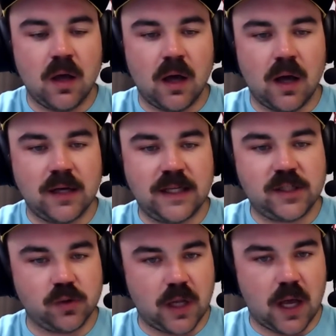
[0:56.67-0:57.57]

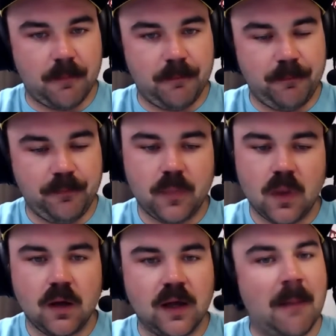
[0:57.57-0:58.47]
Dieseled up,
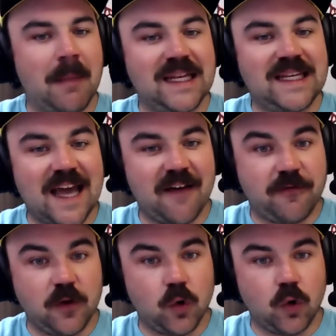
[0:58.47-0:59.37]
got my DEF
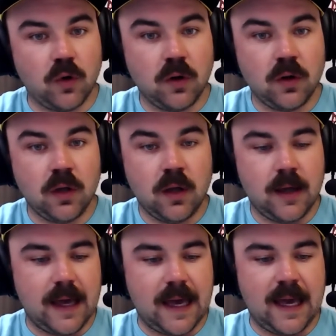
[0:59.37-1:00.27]
fuel,
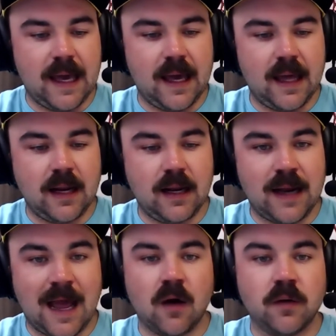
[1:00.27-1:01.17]
and
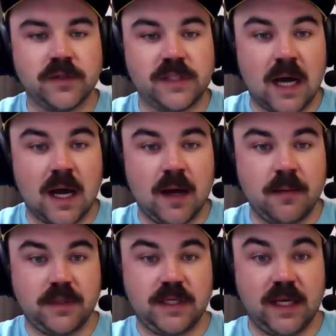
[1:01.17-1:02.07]
now it was
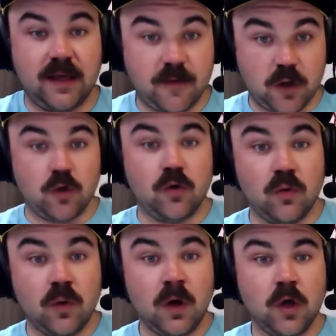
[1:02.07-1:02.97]
time to give
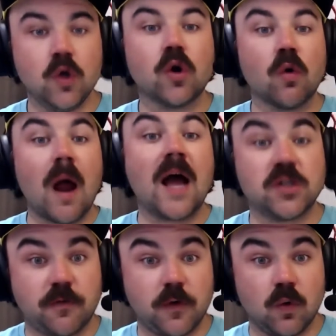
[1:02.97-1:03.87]
you your
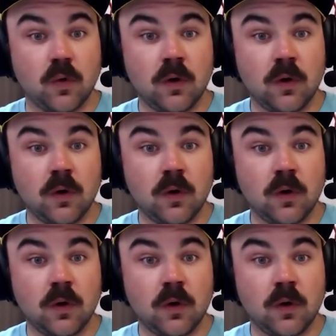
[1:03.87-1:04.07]
garage fuel